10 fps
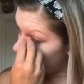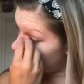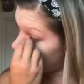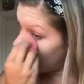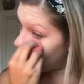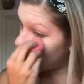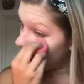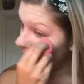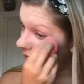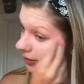And
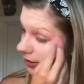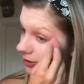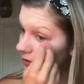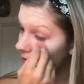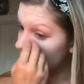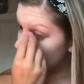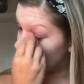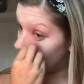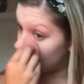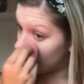I
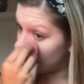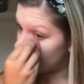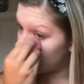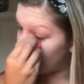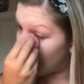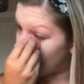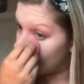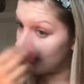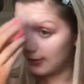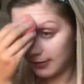understand
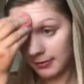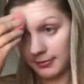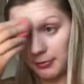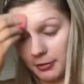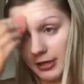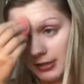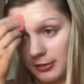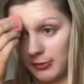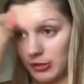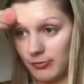that putting
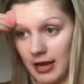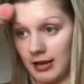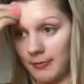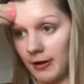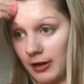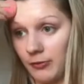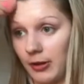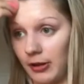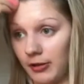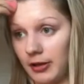too much makeup on
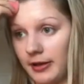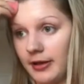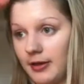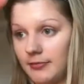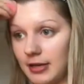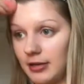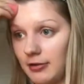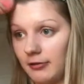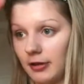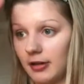will make
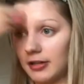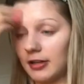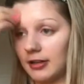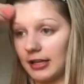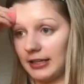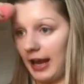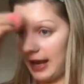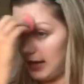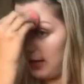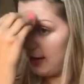you look like
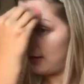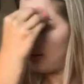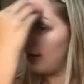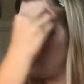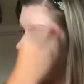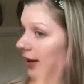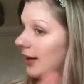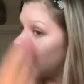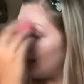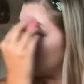cakey,
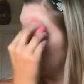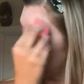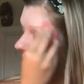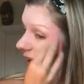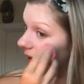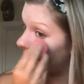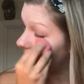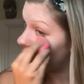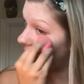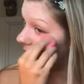and that's why
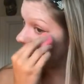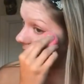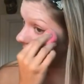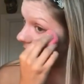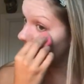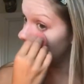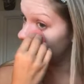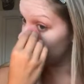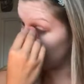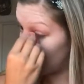I'm kind of
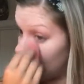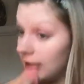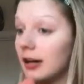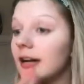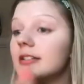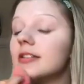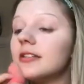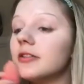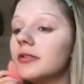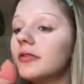trying not
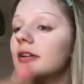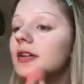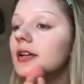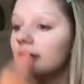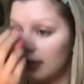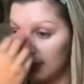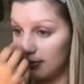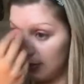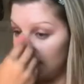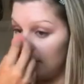to,
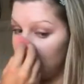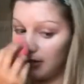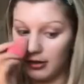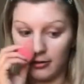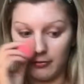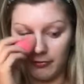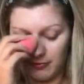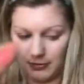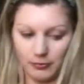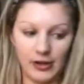you know,
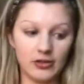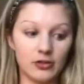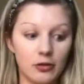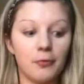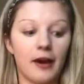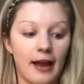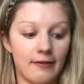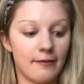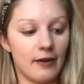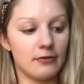wear super
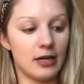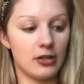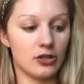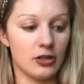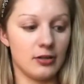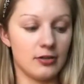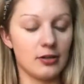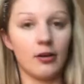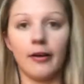heavy foundations and